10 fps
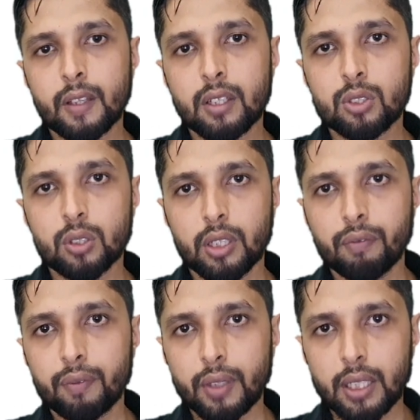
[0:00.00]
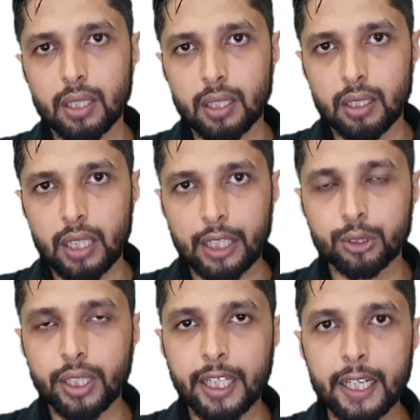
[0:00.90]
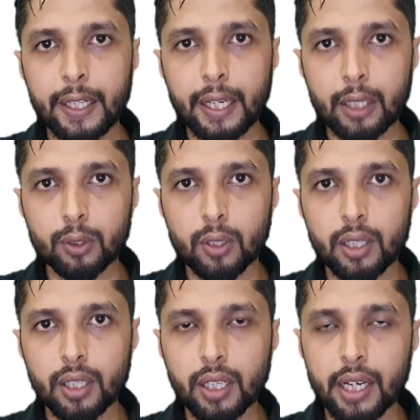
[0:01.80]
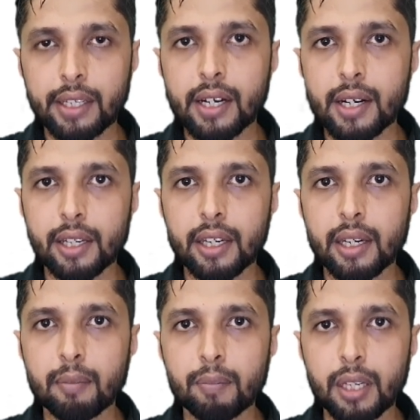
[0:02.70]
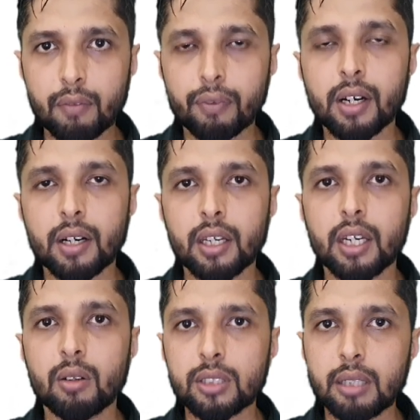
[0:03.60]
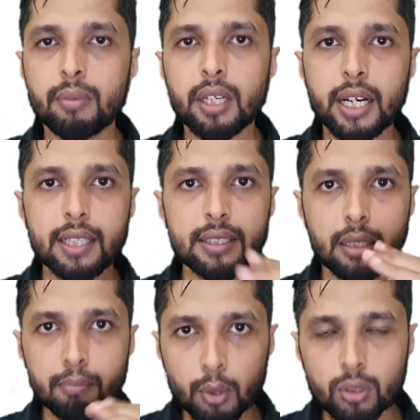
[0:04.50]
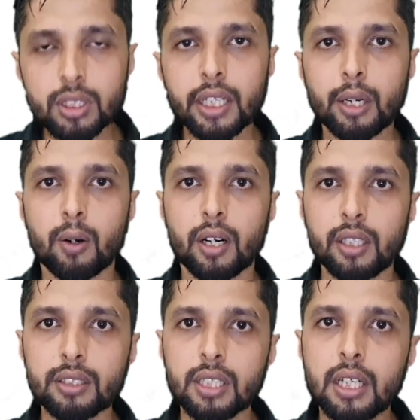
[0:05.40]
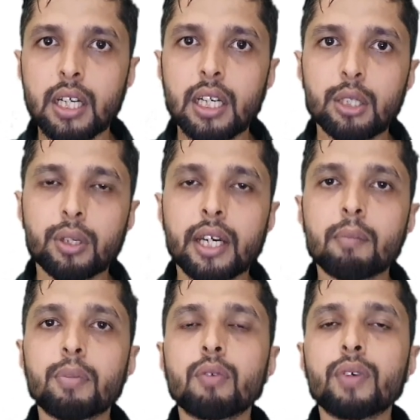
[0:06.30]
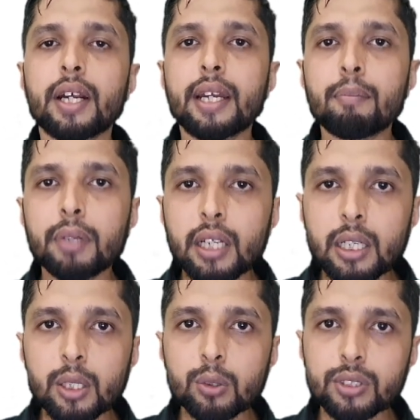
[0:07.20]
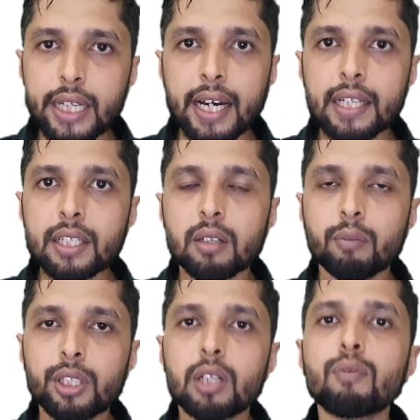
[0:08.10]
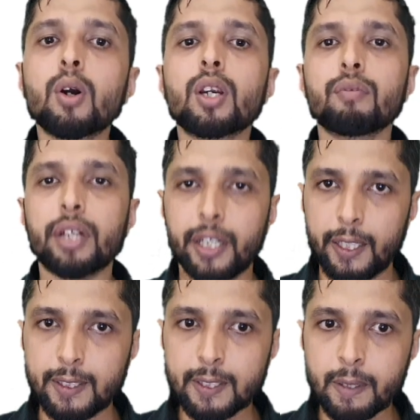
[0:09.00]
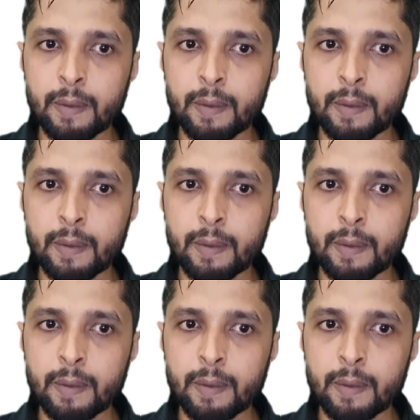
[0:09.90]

So if adjudicating authority, IRDA, PFRDA or SEBI has imposed any orders, you can prefer an appeal to SAT within 45 days.